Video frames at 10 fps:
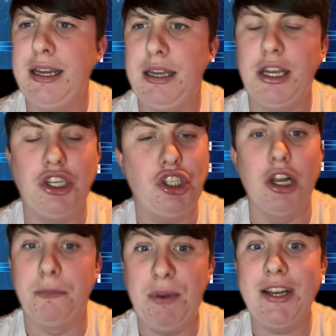he
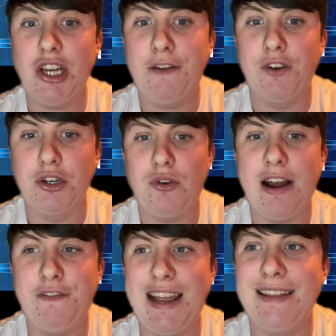should have beat Jeffrey de
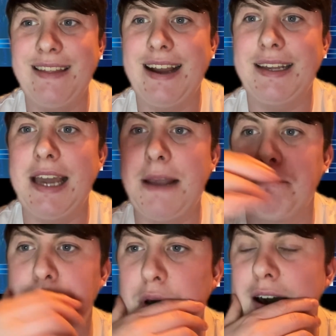Graaf in that
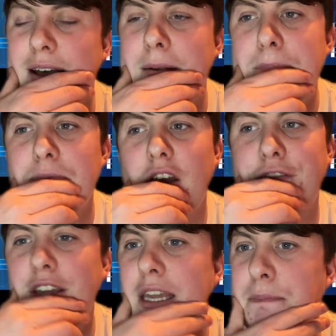game, but I
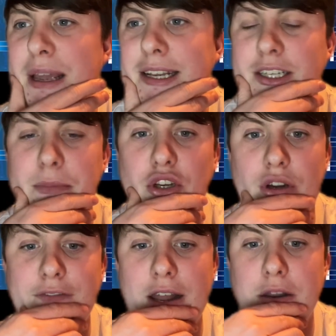think he beats
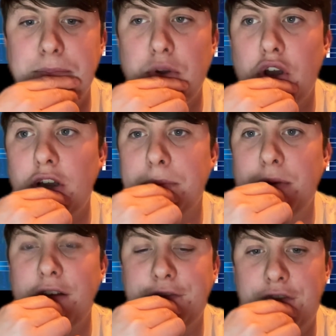Dimitri Van den Berg
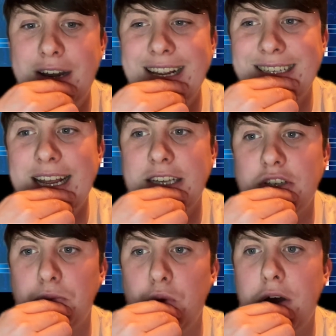by
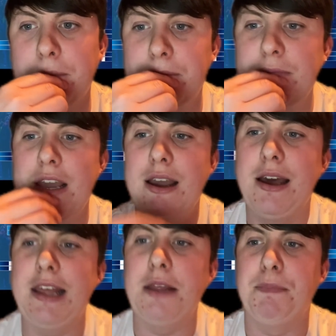3-1.
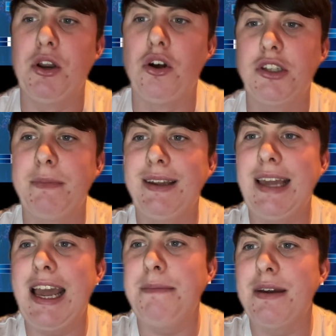And then the penultimate
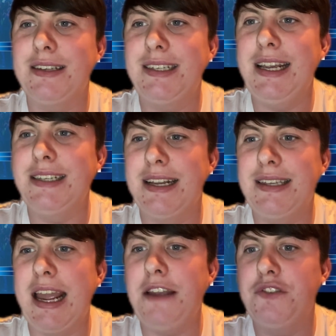game sees
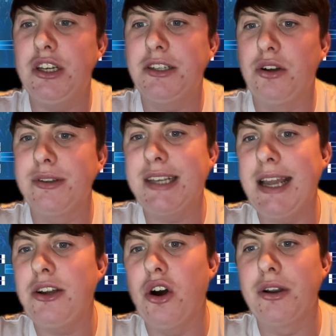Dave Chisnall
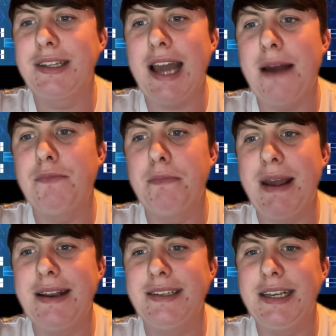take on Cameron
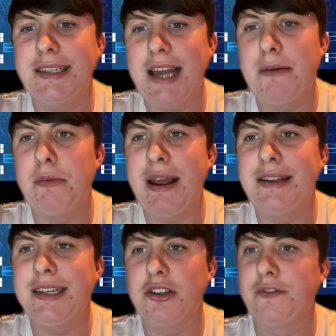Menzies. Cameron
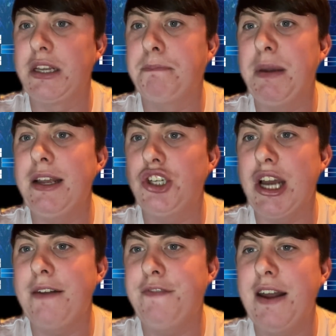Menzies obviously beat
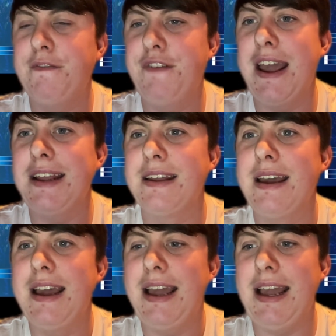Jan van Veen
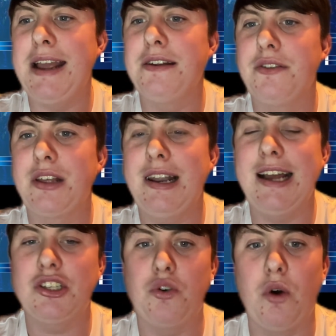in the
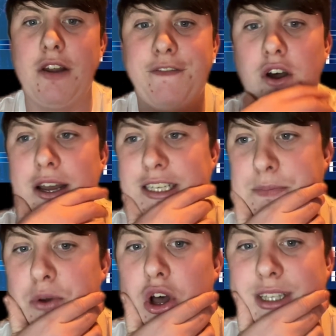last qualifier
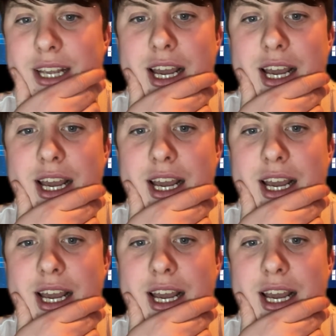spot